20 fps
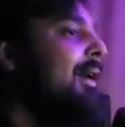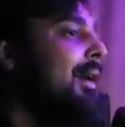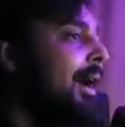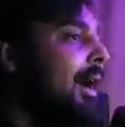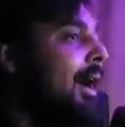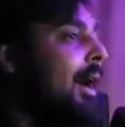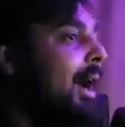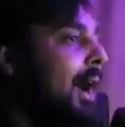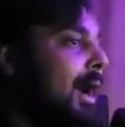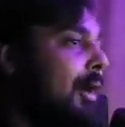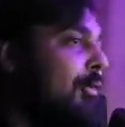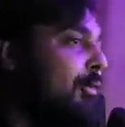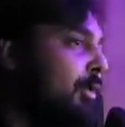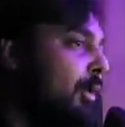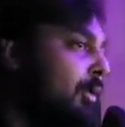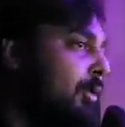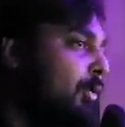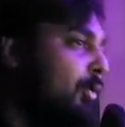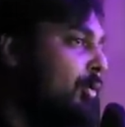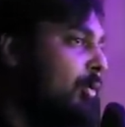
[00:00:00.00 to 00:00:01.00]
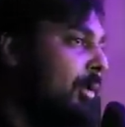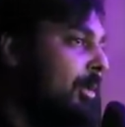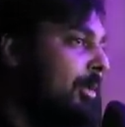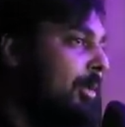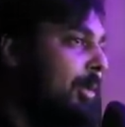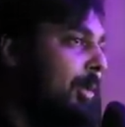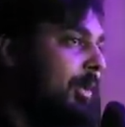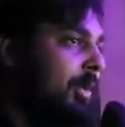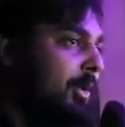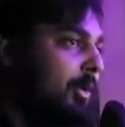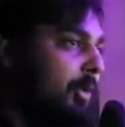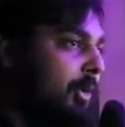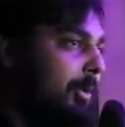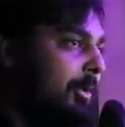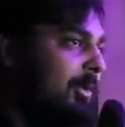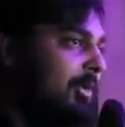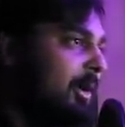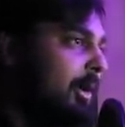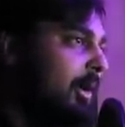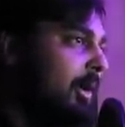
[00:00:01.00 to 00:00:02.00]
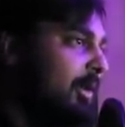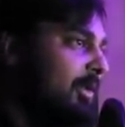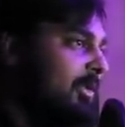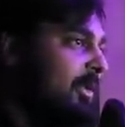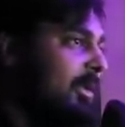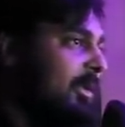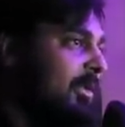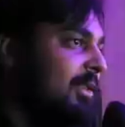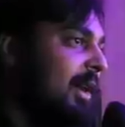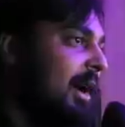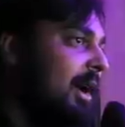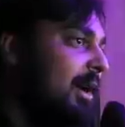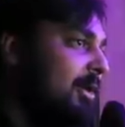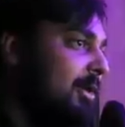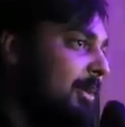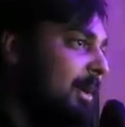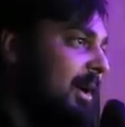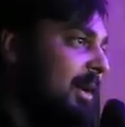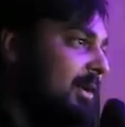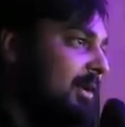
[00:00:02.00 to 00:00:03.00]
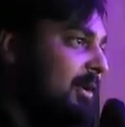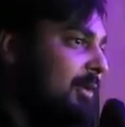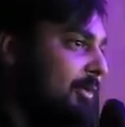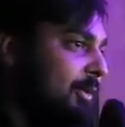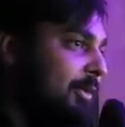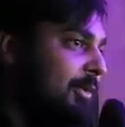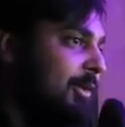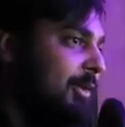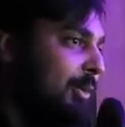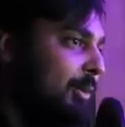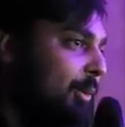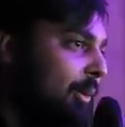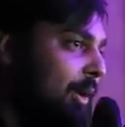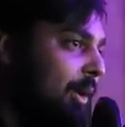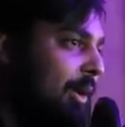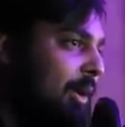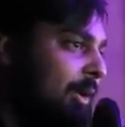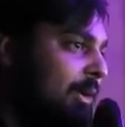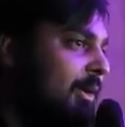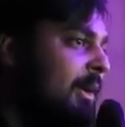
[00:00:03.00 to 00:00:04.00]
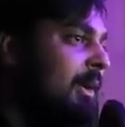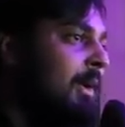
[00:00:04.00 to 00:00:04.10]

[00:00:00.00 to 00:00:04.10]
Uh, I've worked with women with enormous hearts and desire to make a difference in the world.